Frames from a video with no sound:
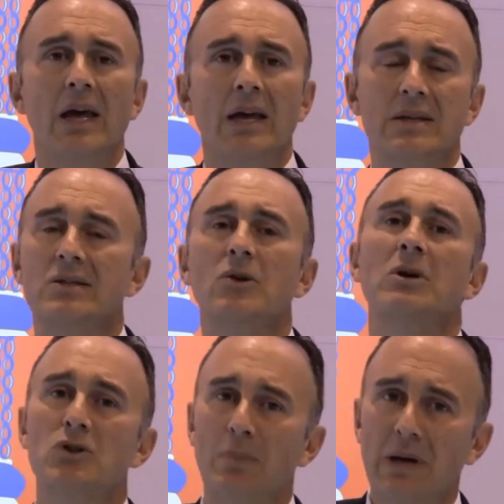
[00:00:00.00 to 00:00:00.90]
is so
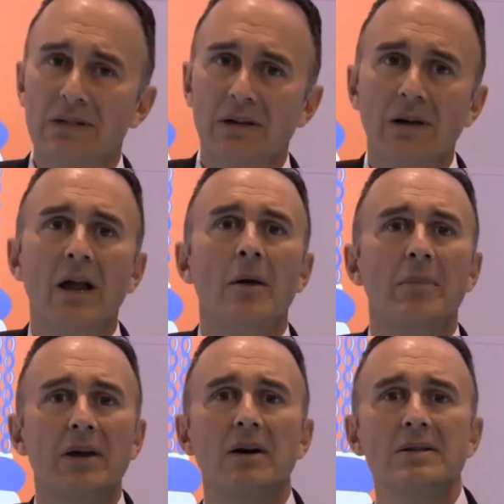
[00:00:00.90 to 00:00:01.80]
much better
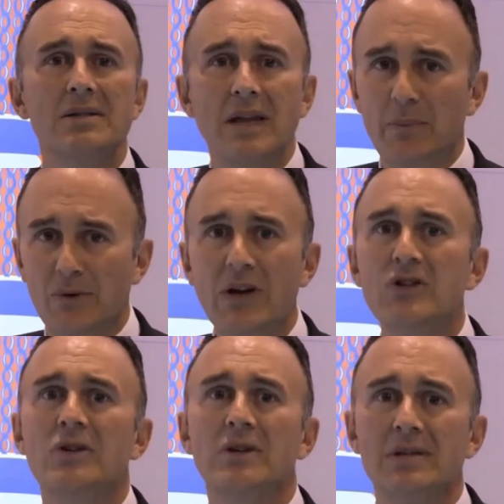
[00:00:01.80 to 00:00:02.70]
because the
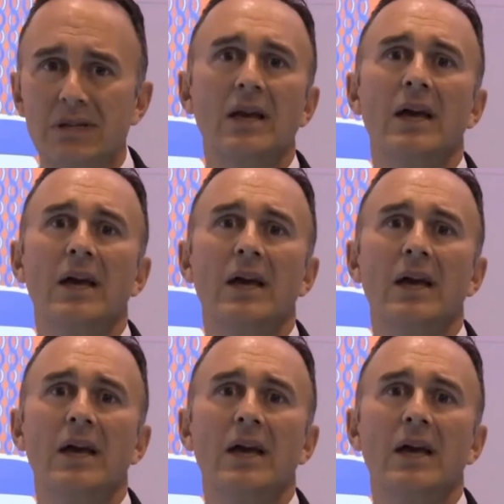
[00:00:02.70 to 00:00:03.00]
aberrations